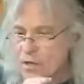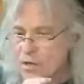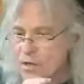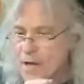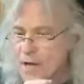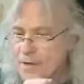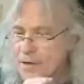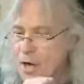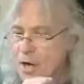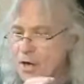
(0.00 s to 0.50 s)

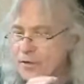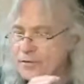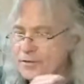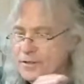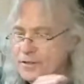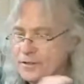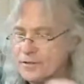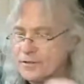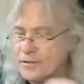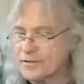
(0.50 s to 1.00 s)
and a hard
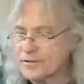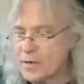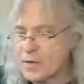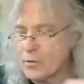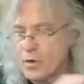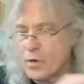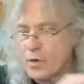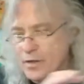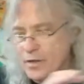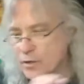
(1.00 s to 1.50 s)
thing to say,
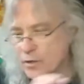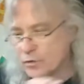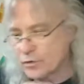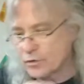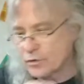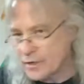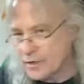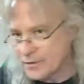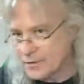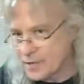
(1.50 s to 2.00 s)
well, it'll
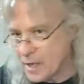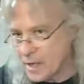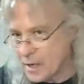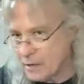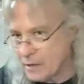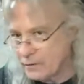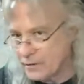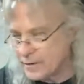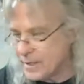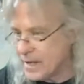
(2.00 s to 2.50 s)

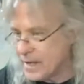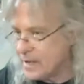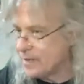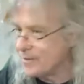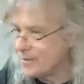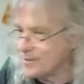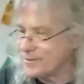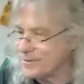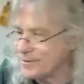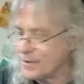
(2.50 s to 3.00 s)
entirely die.
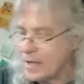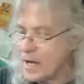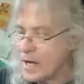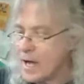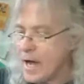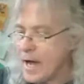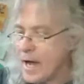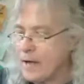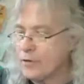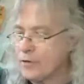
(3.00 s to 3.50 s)

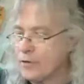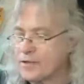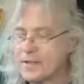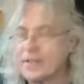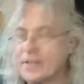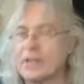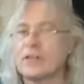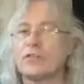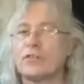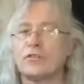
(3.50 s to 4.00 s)
I don't think
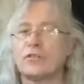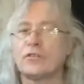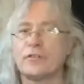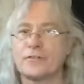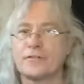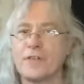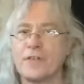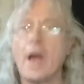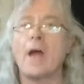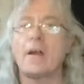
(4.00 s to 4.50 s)
it'll
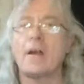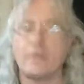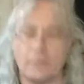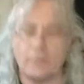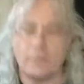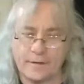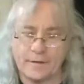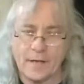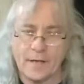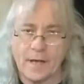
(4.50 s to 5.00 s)

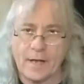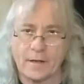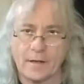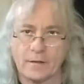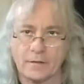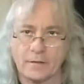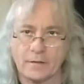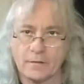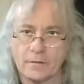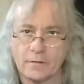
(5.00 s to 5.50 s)
entirely die,
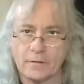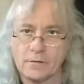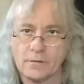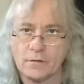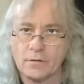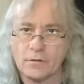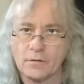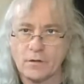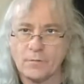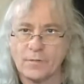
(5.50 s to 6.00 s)

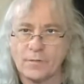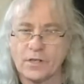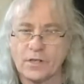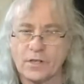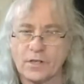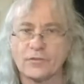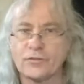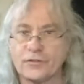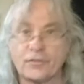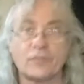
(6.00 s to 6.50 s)
because
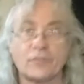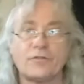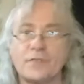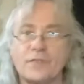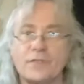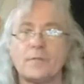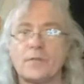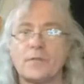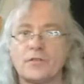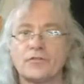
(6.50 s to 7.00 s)
it's still
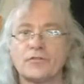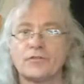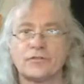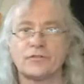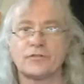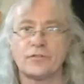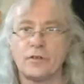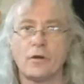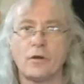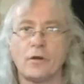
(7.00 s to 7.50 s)
deemed as,
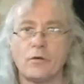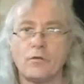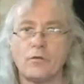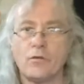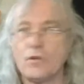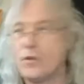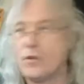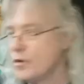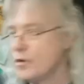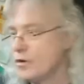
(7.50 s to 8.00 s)
you know,
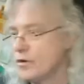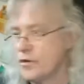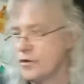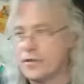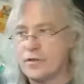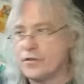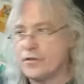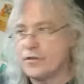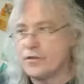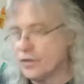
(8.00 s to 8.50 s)

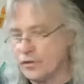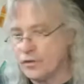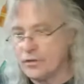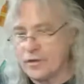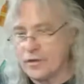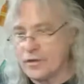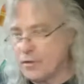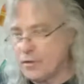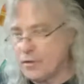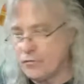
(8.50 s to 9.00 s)

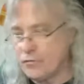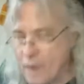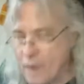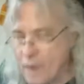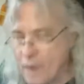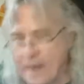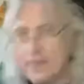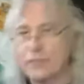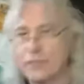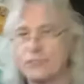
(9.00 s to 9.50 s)
you know,
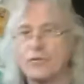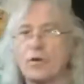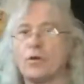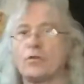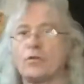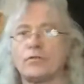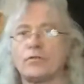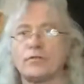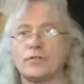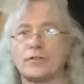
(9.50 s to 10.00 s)
rock and
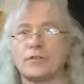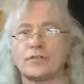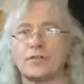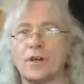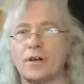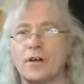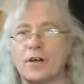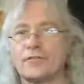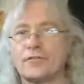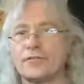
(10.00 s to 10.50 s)
roll
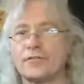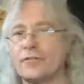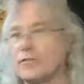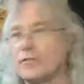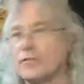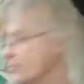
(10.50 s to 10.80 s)
guitars. You know,